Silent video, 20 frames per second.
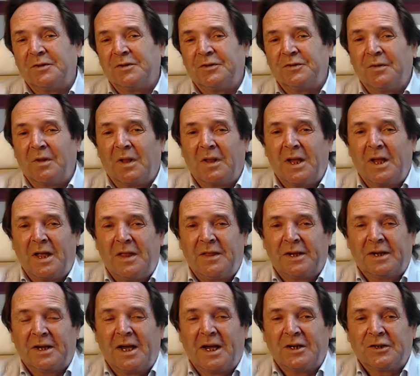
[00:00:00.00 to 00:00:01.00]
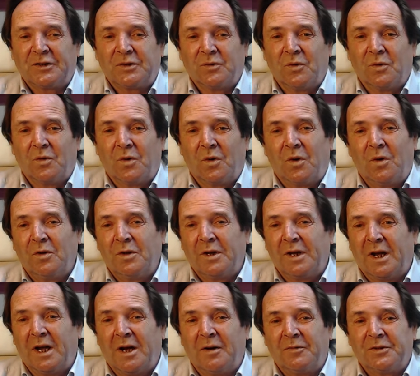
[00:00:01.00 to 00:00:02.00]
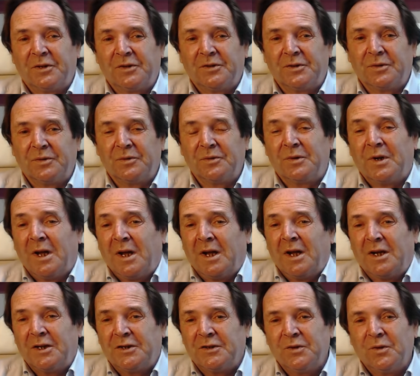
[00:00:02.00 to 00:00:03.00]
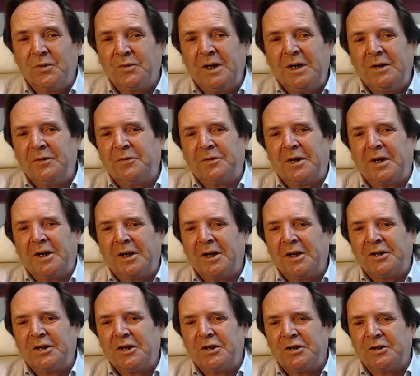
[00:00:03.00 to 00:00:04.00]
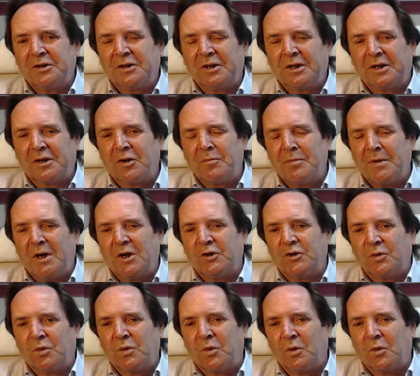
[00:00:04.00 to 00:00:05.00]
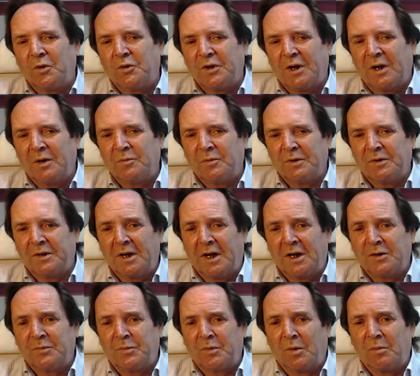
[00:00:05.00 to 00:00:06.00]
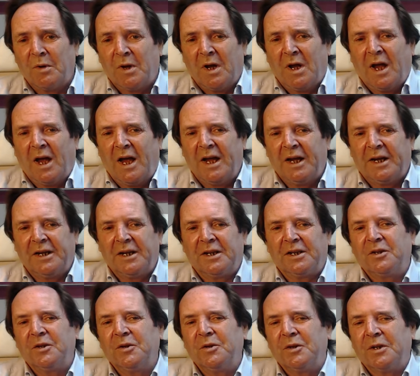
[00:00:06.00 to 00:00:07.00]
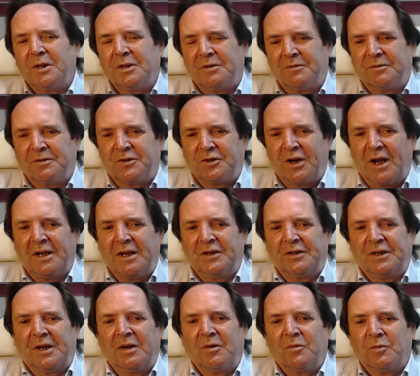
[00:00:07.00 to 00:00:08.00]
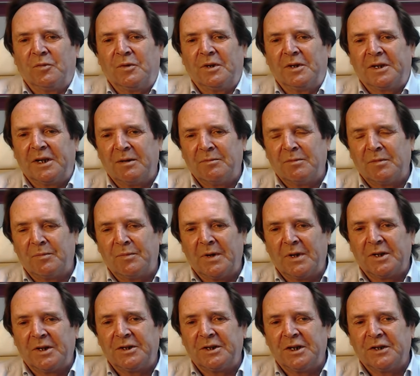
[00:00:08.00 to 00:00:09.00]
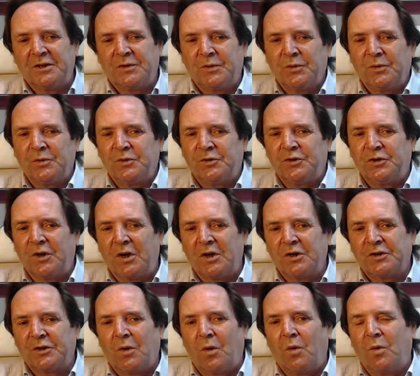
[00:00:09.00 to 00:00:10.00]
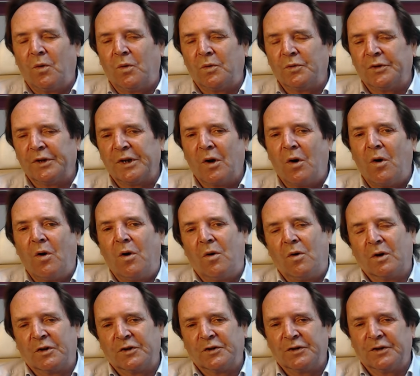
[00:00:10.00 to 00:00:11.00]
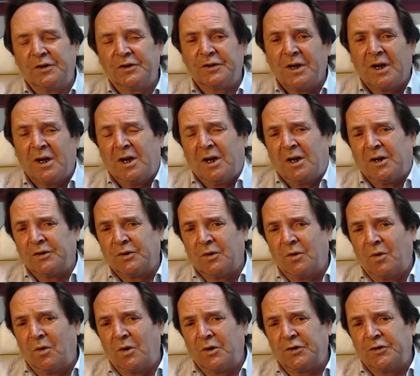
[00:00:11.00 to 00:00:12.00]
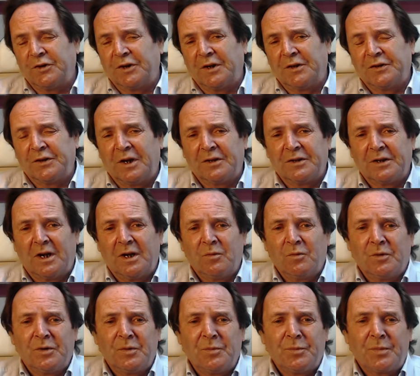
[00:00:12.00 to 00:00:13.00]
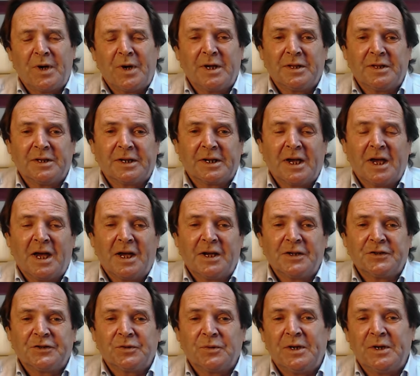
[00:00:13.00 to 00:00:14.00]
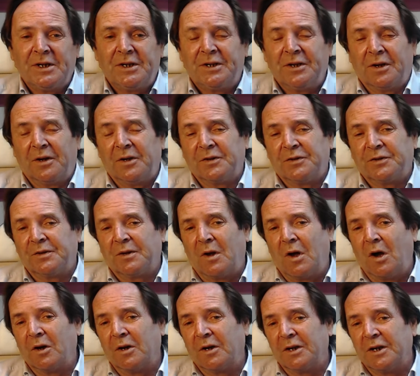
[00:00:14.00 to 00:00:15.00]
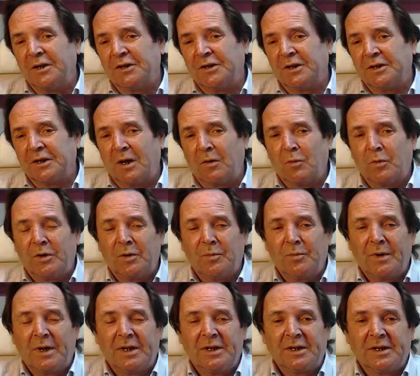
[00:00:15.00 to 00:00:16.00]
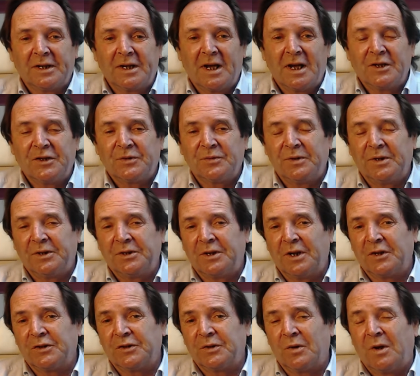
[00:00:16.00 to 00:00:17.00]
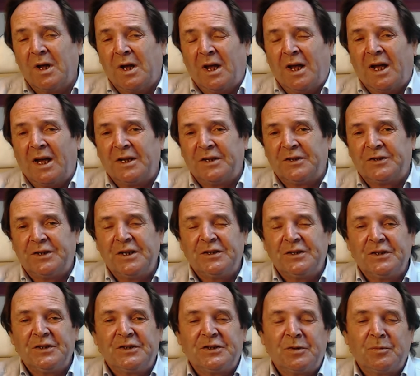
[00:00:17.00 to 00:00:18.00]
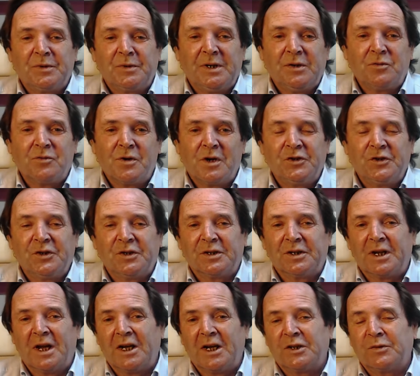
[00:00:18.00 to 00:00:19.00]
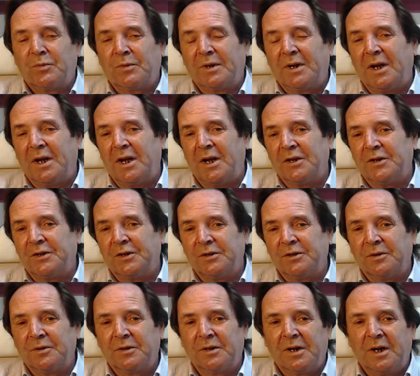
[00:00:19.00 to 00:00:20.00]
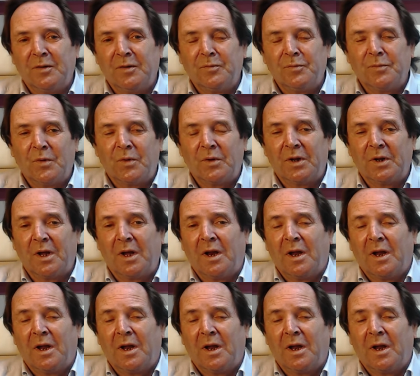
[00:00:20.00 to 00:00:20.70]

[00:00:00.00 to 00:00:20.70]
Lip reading: let the gas go. All they have to do is no need for an additional commercial contract with Gazprom. It can do the transit with capabilities through just holding auctions. So Austria says, I want to buy the gas, so it does. Hungary says, I want to buy the gas, so it does. So it ceases to be Russian gas when it hits the Ukraine border.